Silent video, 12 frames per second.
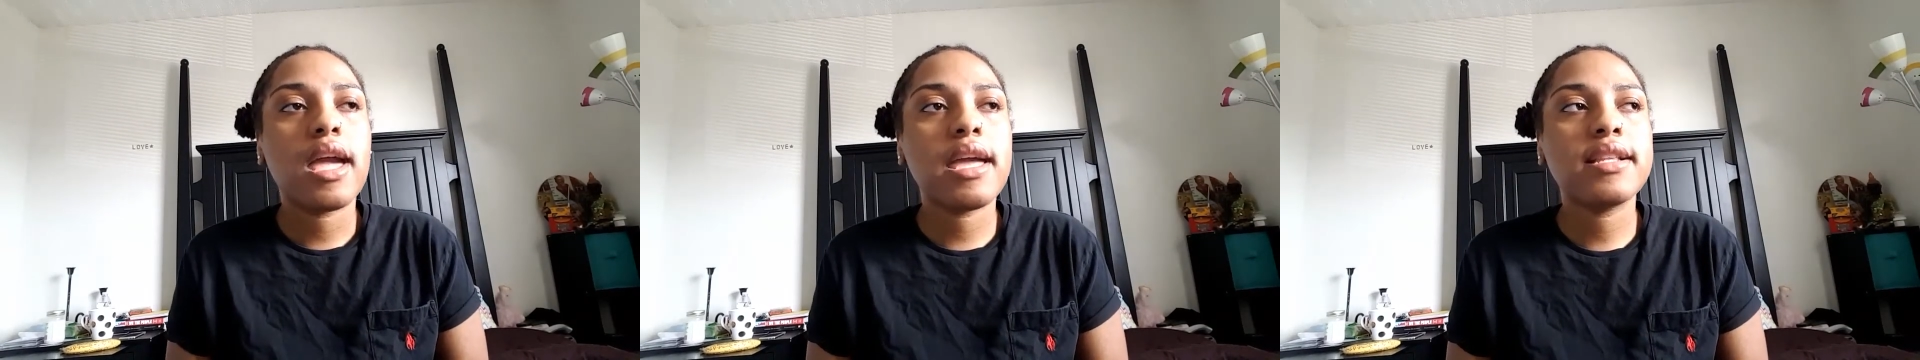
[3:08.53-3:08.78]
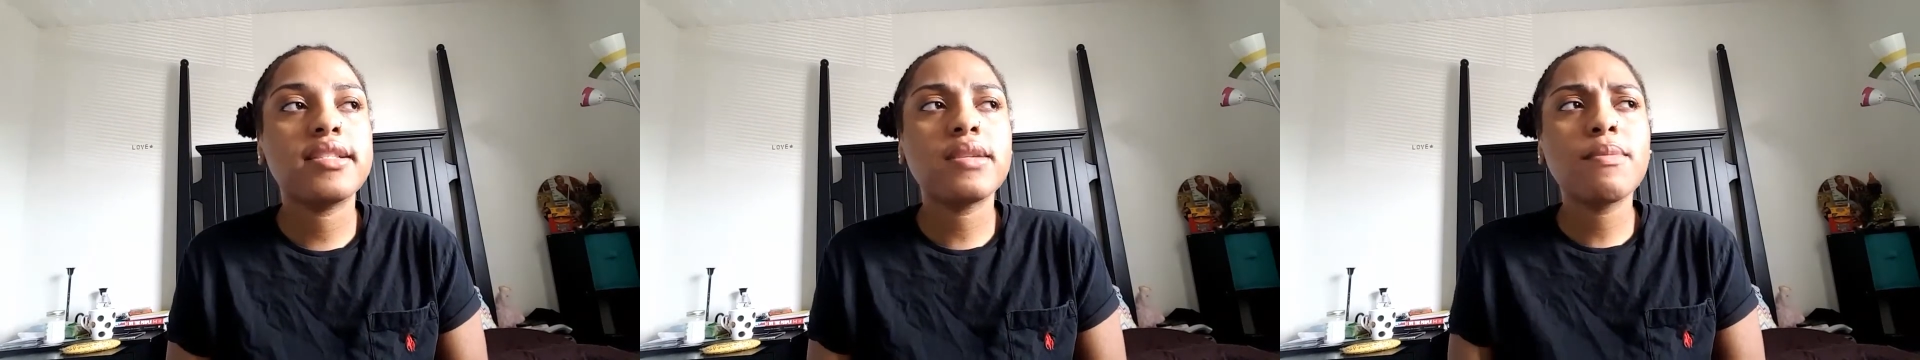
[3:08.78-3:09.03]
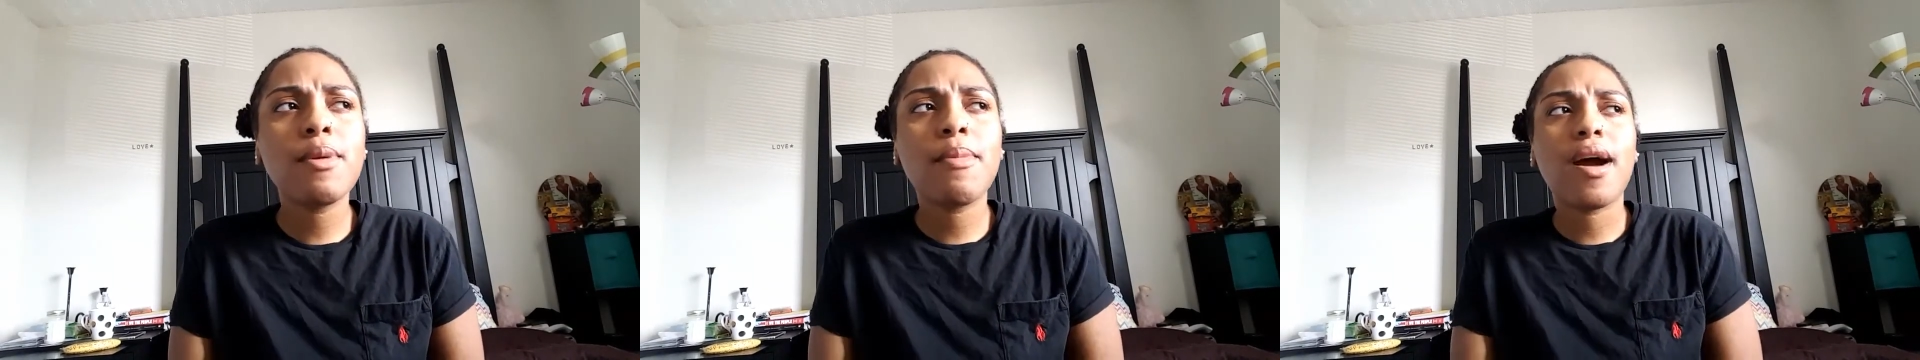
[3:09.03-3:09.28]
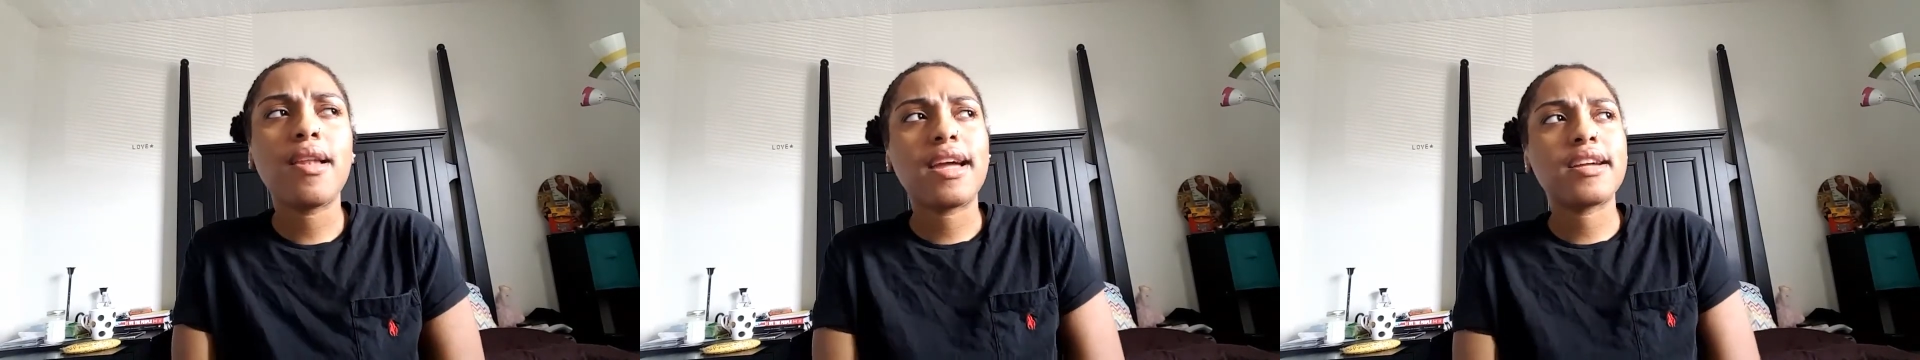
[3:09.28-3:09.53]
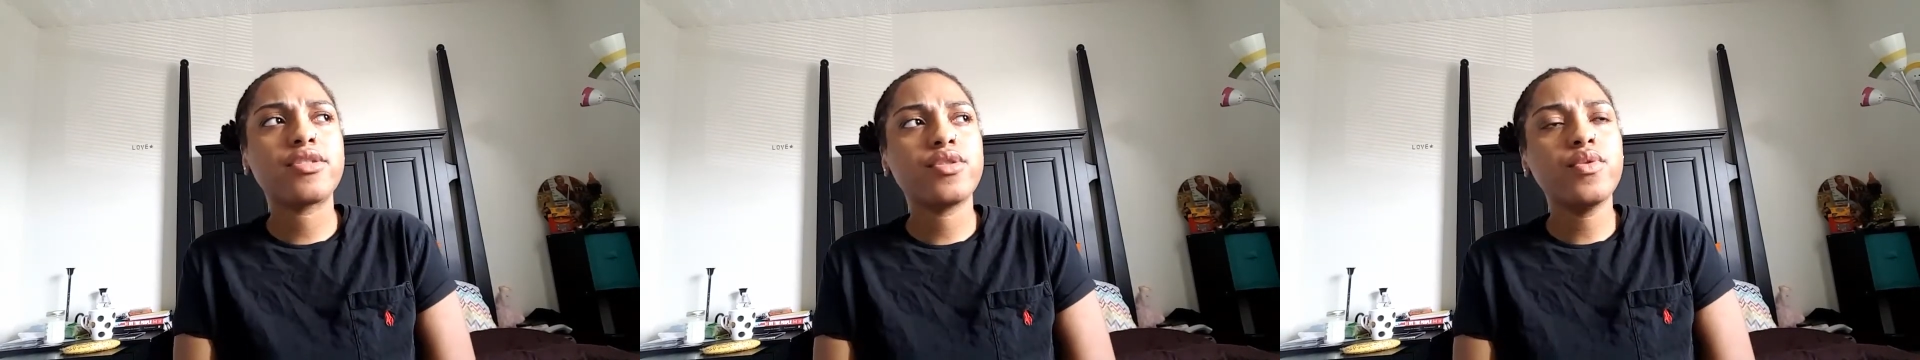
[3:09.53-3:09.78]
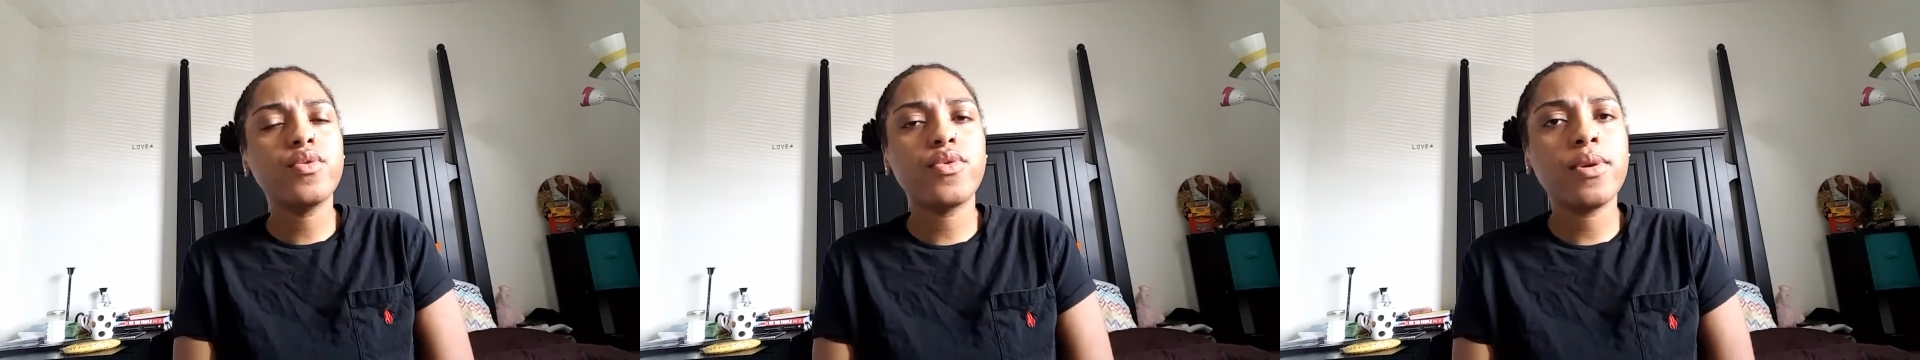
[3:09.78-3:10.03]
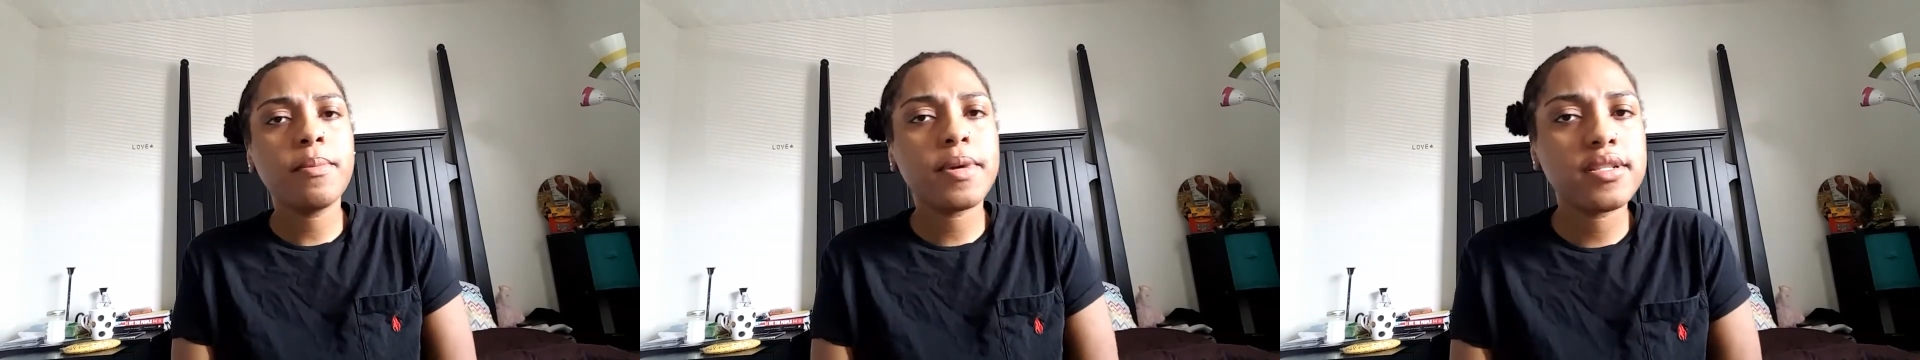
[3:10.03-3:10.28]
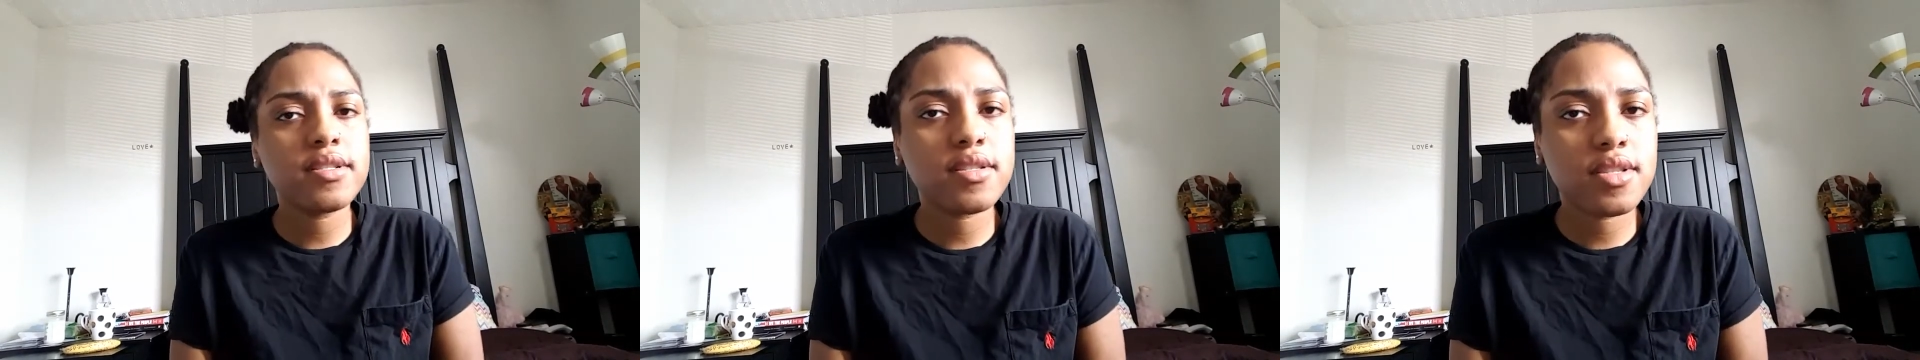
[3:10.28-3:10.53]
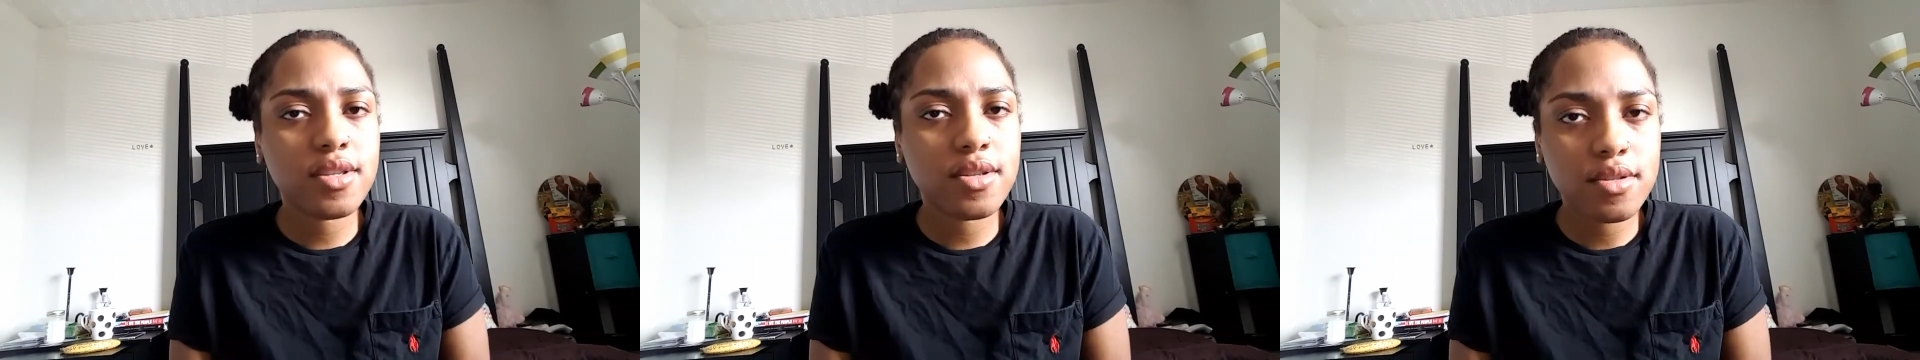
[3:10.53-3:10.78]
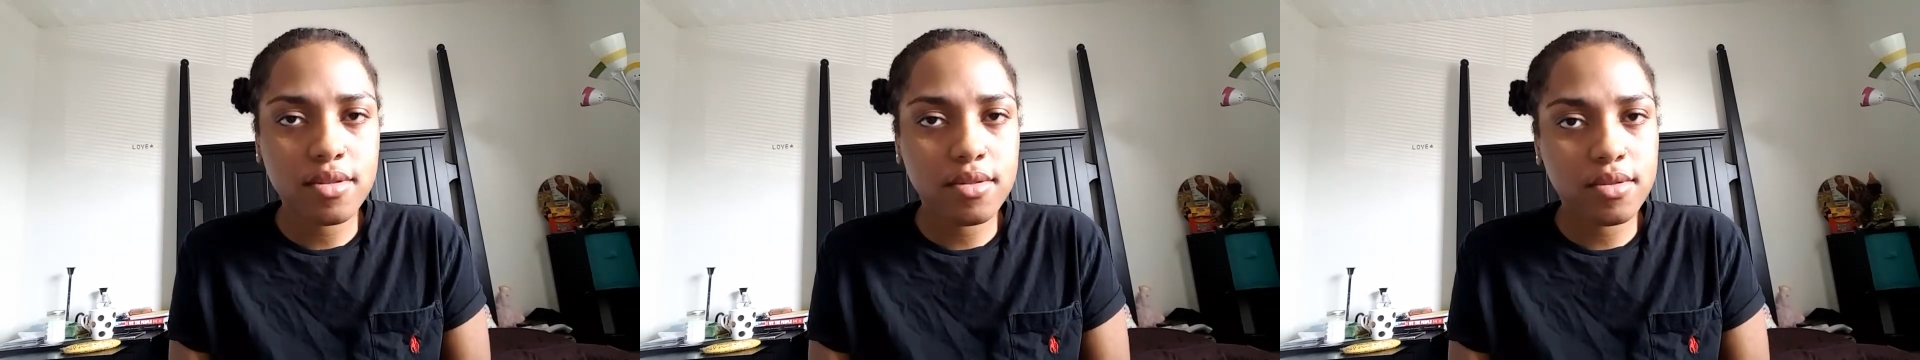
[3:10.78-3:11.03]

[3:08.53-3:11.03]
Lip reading: And it took me about like 2-3 months to